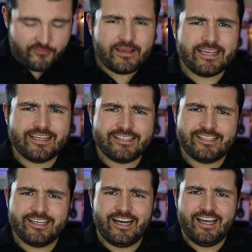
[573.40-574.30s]

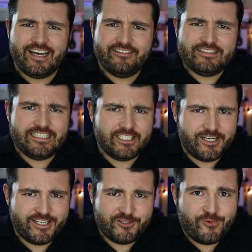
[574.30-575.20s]
because I have a
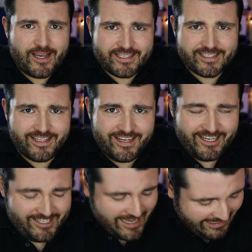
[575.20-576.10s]
large
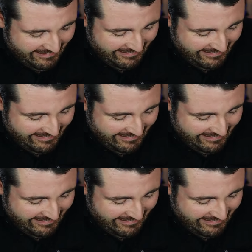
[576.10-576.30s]
waistline.